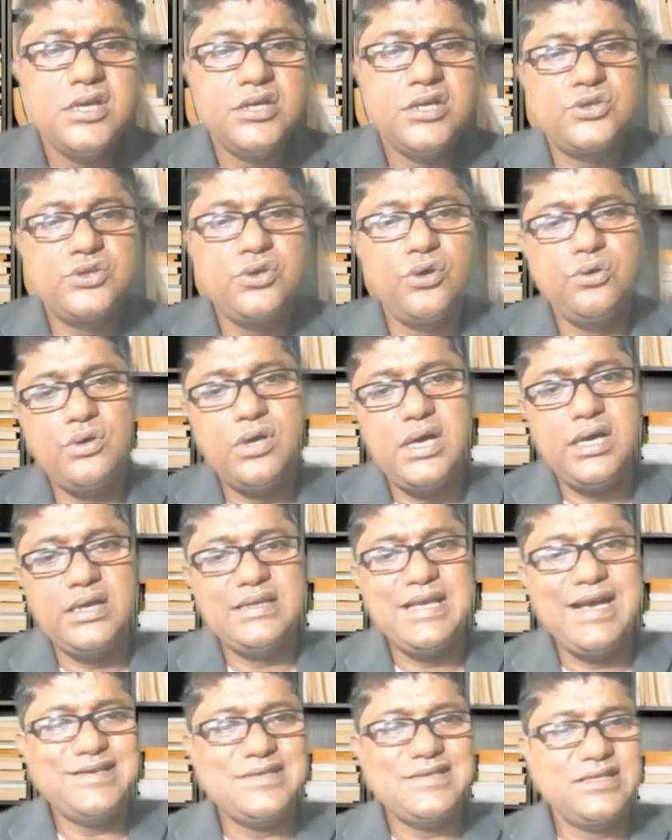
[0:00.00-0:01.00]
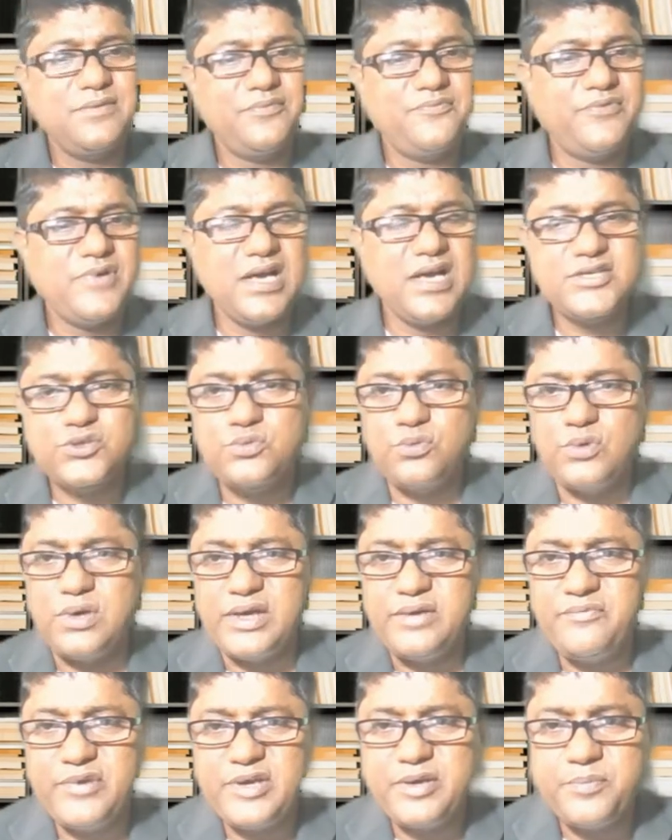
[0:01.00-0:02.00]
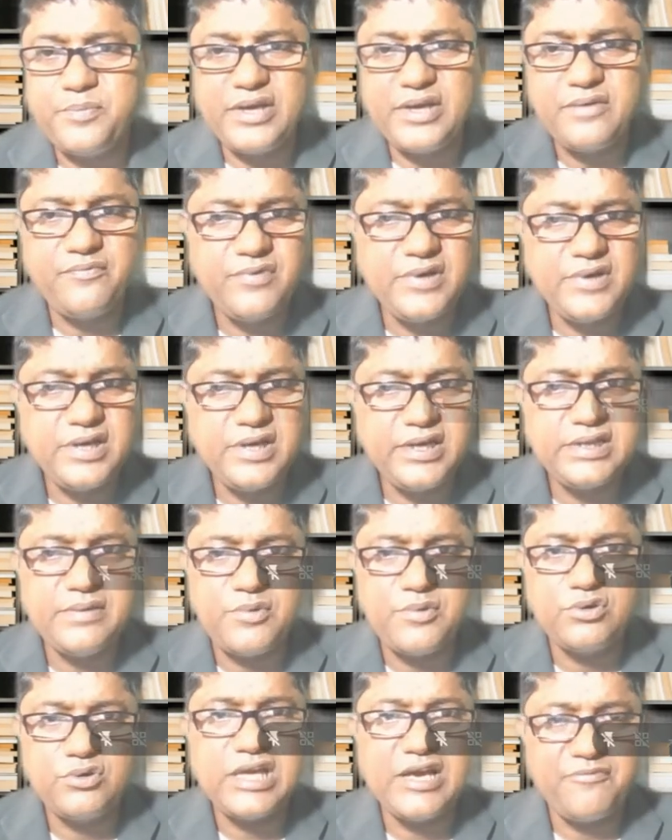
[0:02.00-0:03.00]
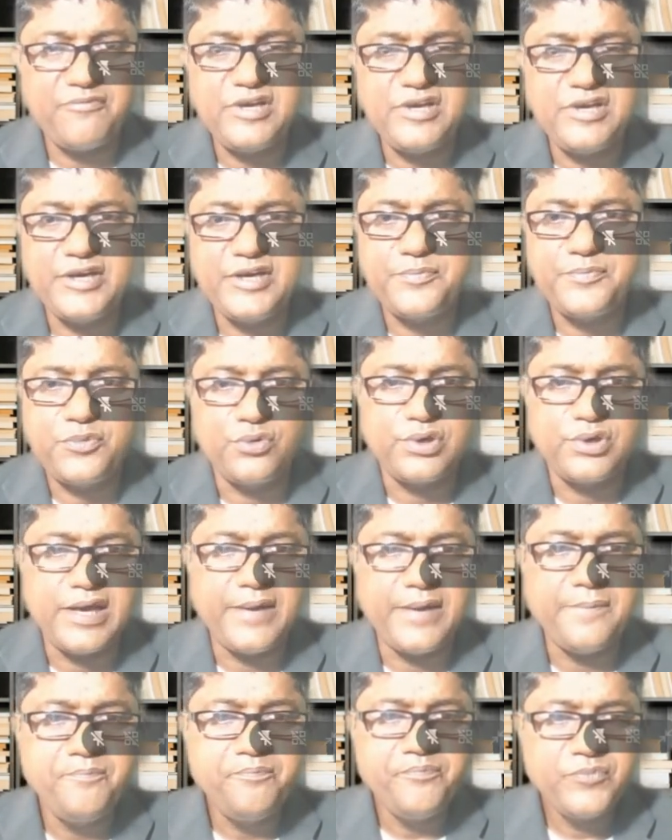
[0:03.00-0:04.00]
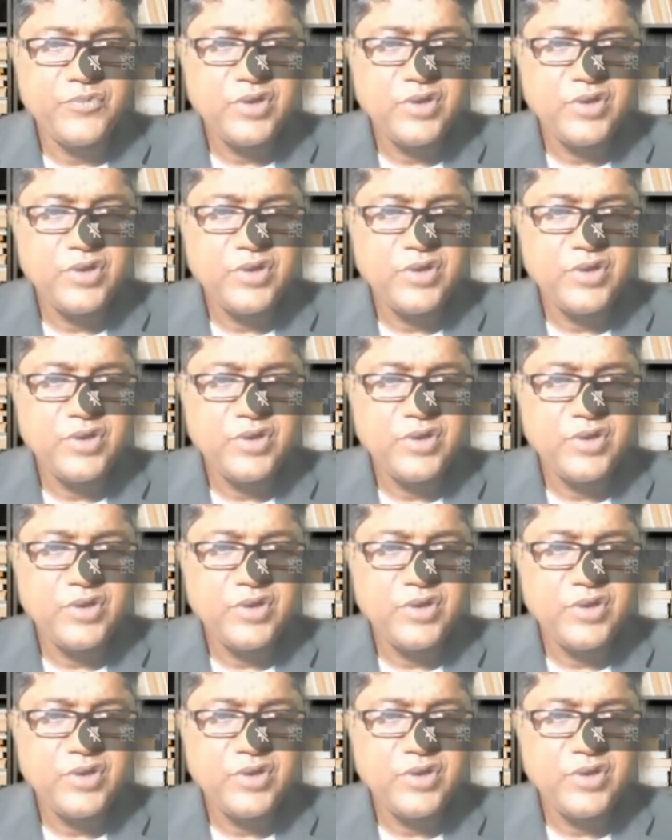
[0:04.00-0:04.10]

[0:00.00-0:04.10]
So that's the first one, very briefly about the affiliate program.